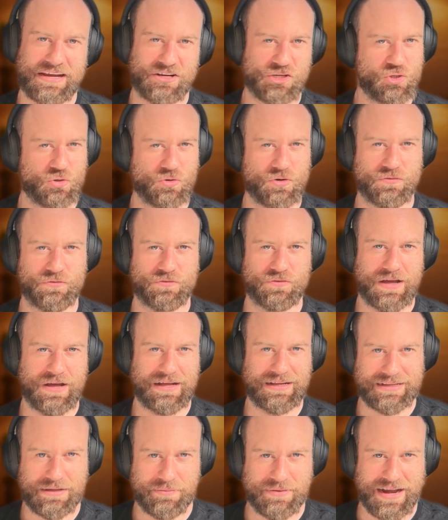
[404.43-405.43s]
should have
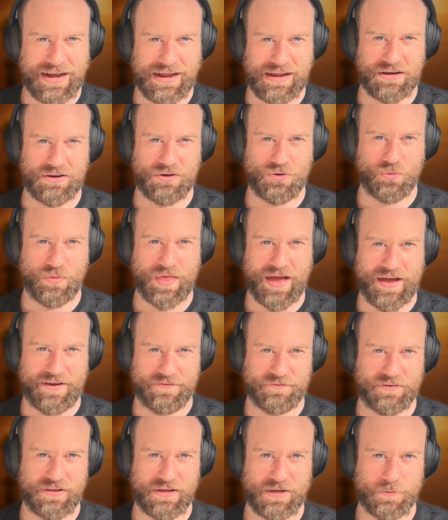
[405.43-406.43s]
eliminated all
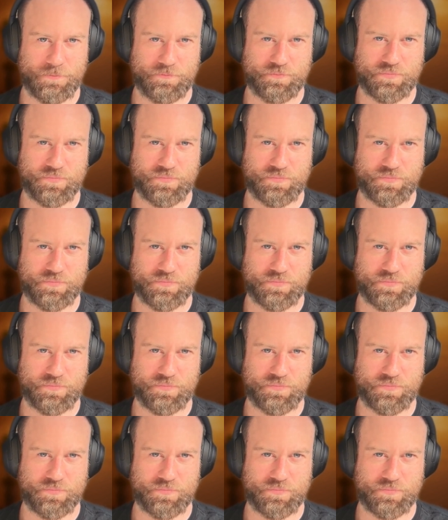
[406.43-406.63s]
that fear.